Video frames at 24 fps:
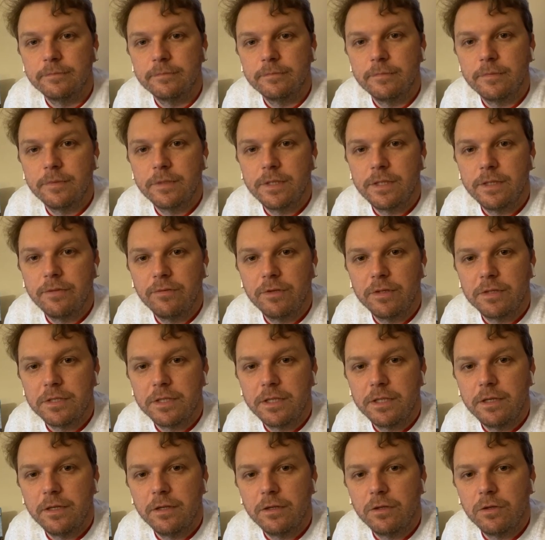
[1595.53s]
See if there's
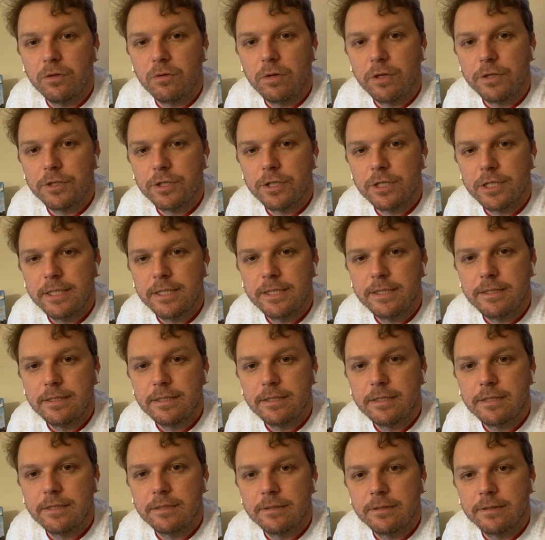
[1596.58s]
any other questions.